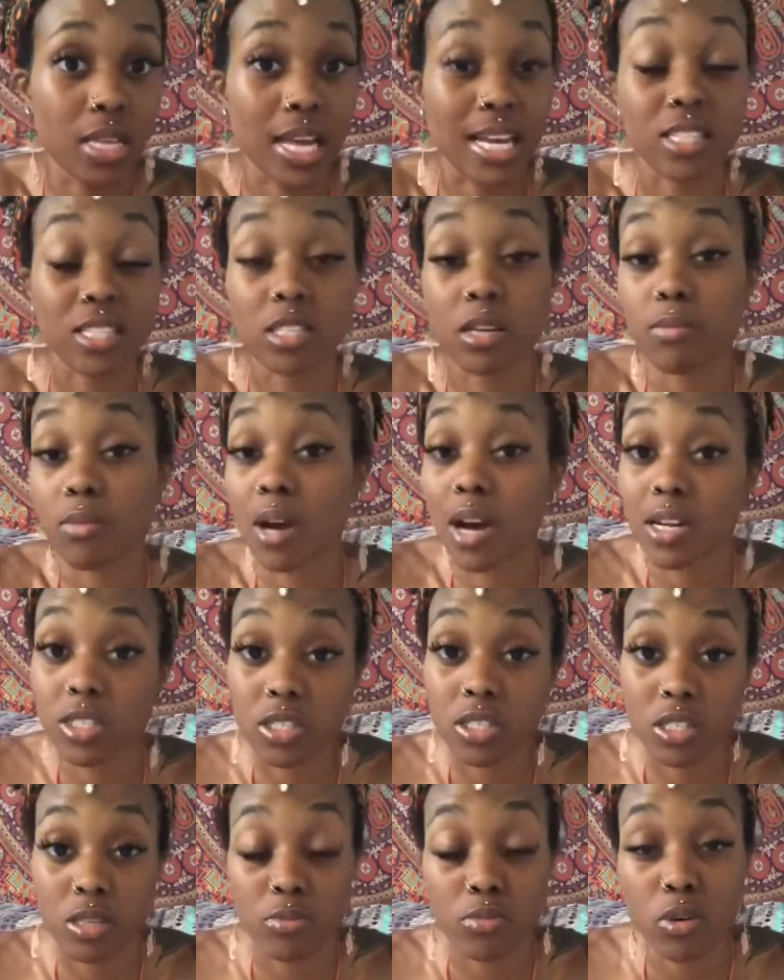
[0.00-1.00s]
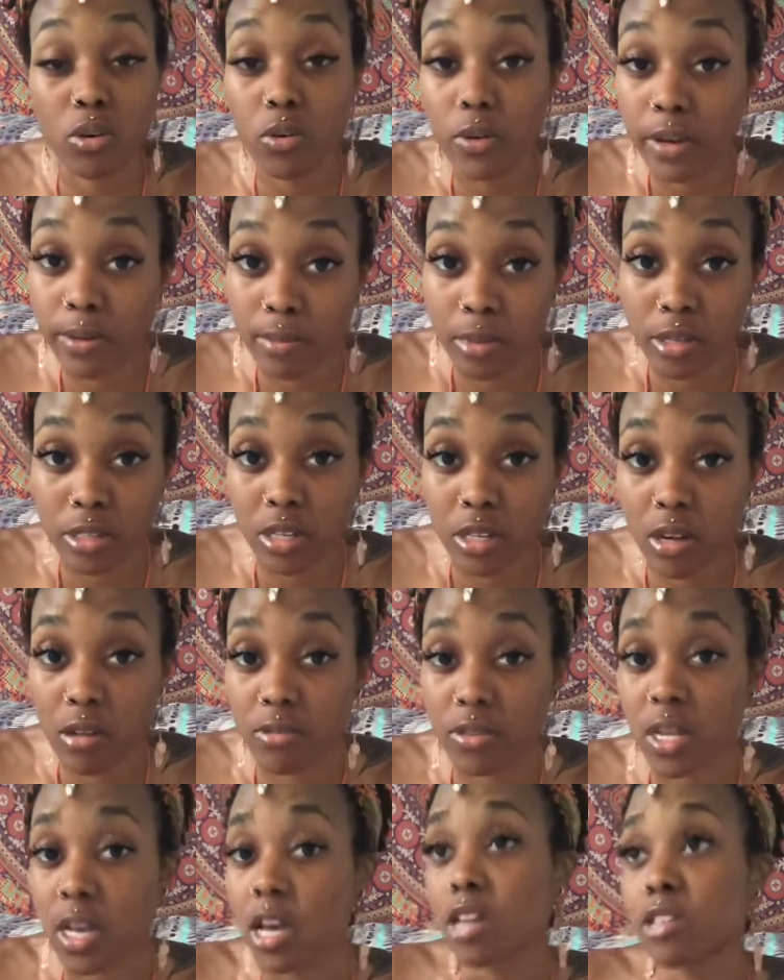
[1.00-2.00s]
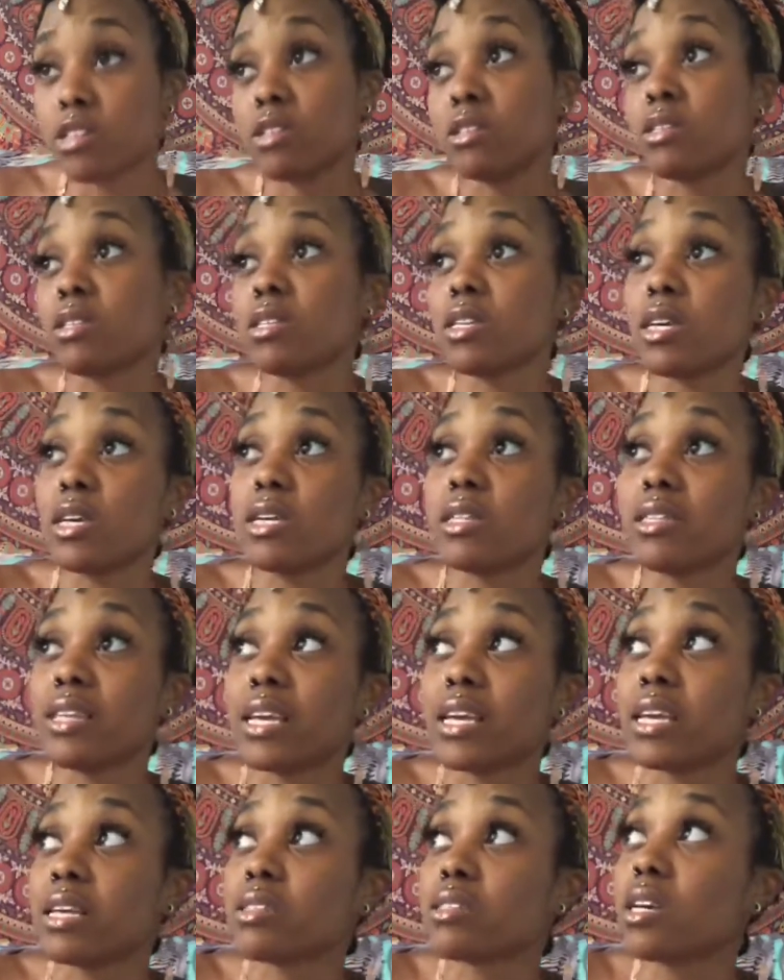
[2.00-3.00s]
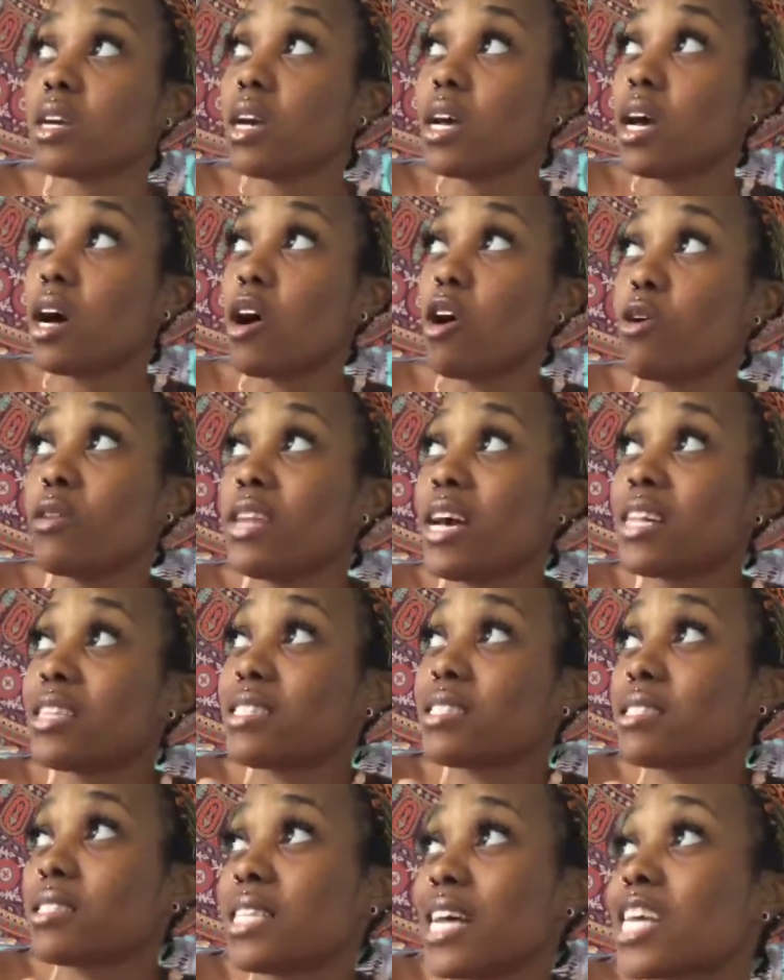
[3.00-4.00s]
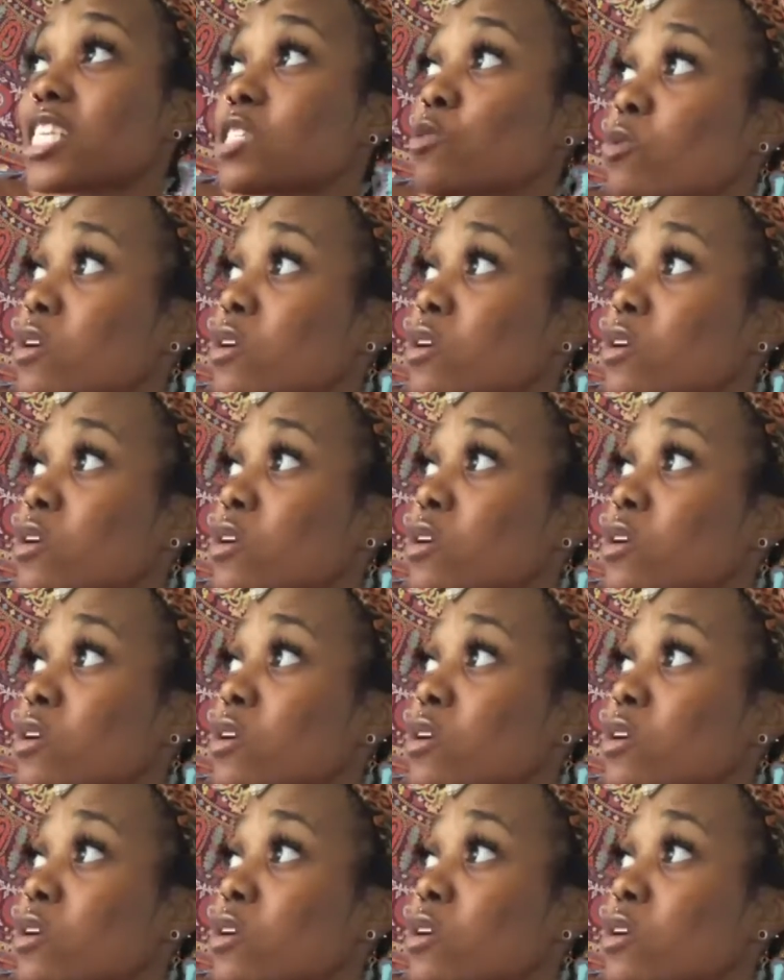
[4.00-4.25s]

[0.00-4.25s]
That's subconsciously program ourselves to see things. Oh, that's